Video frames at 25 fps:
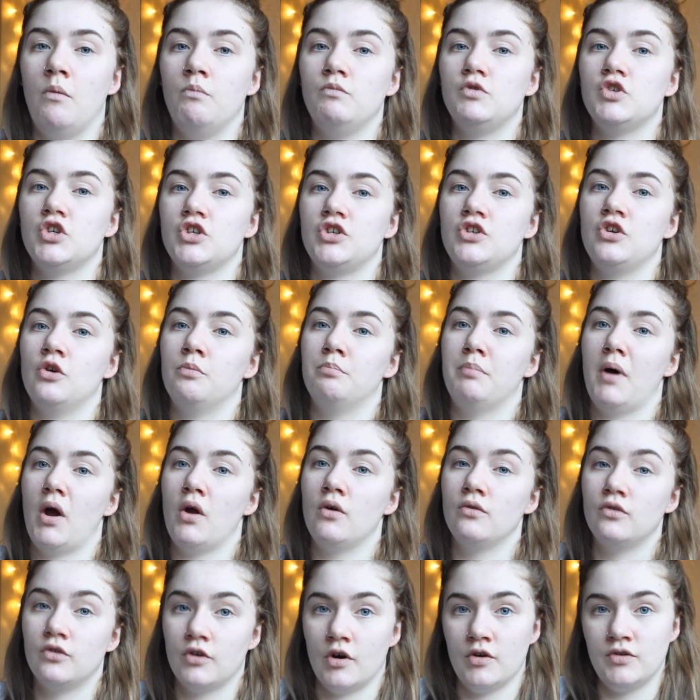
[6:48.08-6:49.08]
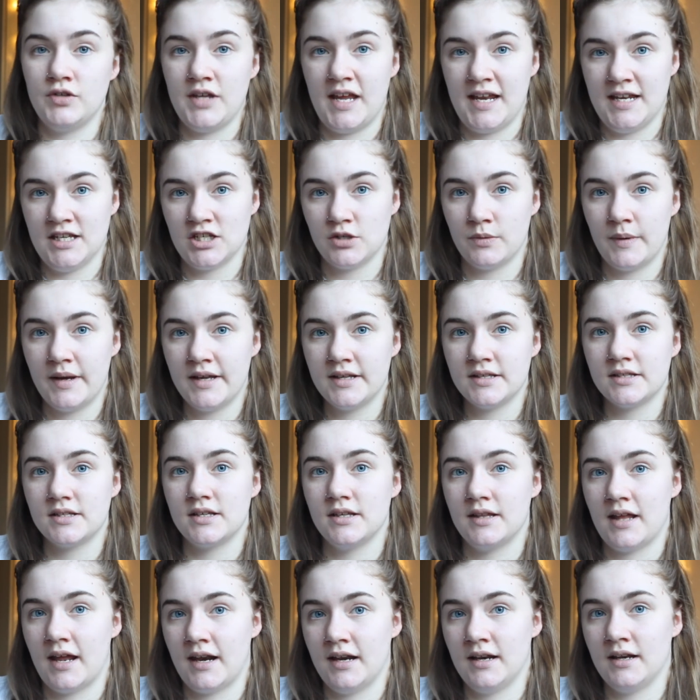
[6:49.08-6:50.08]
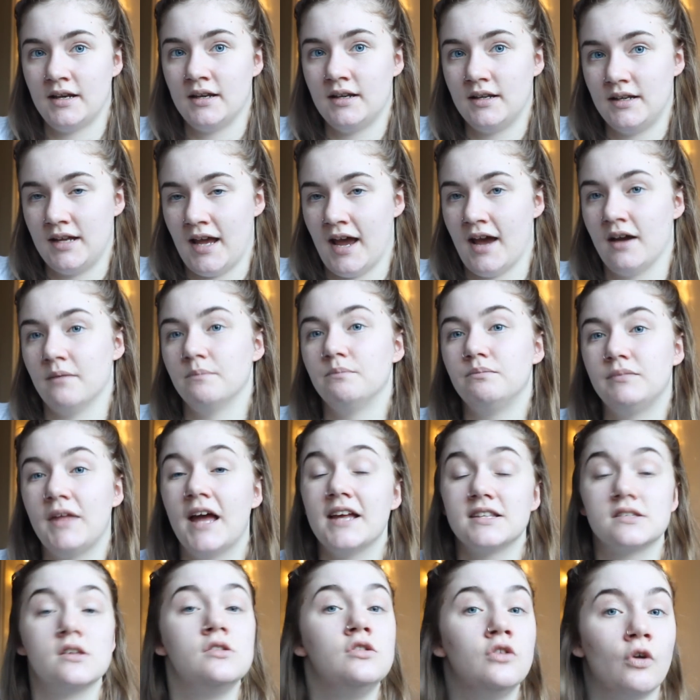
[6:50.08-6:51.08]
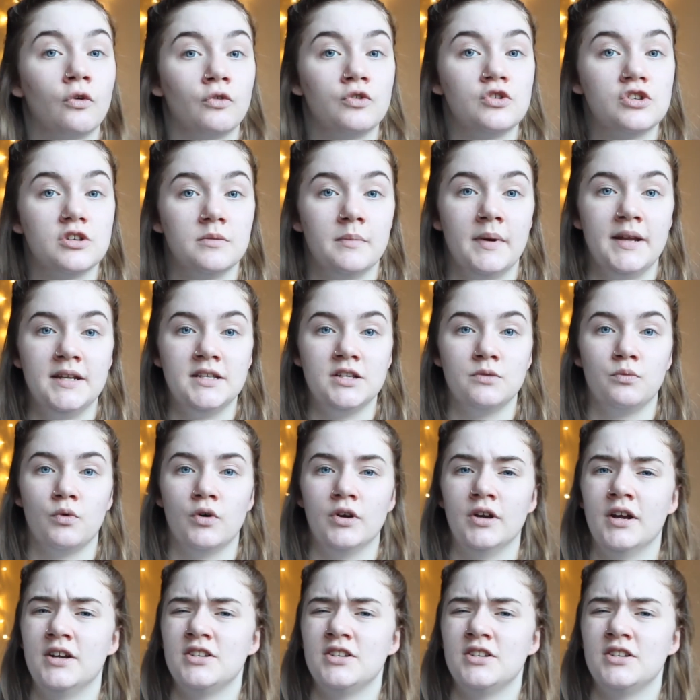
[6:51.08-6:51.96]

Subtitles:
Just your bone grows into it, so then yeah, that's a non-cemented one.